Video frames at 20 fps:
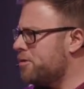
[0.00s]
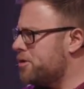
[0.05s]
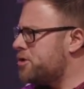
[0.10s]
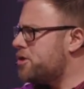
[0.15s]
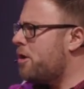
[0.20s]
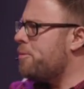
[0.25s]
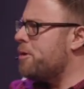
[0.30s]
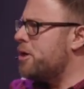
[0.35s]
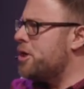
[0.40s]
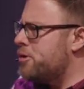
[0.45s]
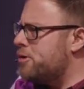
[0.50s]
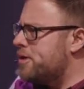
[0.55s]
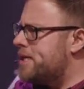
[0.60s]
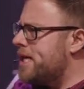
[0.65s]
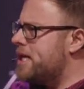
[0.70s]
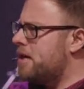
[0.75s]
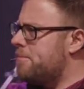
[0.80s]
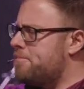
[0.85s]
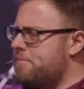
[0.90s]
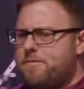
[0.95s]
someone who
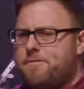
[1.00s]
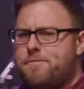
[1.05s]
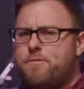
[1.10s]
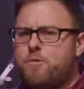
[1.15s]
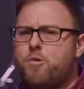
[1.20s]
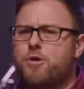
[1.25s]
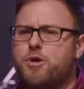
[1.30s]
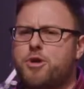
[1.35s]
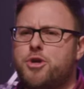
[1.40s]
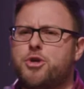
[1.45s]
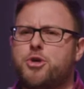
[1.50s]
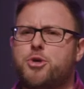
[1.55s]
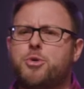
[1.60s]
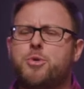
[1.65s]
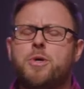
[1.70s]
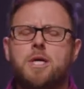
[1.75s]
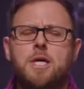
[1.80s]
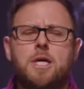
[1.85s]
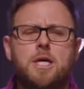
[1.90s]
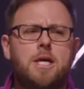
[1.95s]
did it before you.
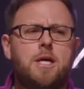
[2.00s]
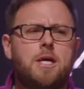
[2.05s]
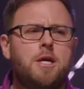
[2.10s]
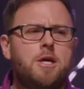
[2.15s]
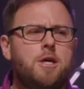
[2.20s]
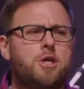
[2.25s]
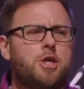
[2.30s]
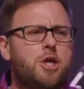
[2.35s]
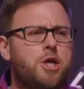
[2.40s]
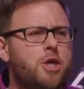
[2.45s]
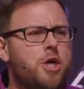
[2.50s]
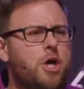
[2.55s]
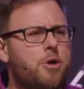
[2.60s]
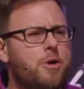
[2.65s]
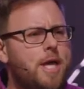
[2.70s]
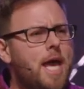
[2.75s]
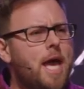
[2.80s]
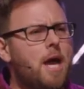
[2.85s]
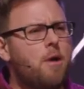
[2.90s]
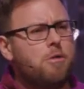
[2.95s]
You can go,
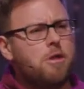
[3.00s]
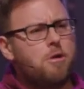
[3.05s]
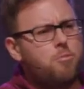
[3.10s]
yeah, well, it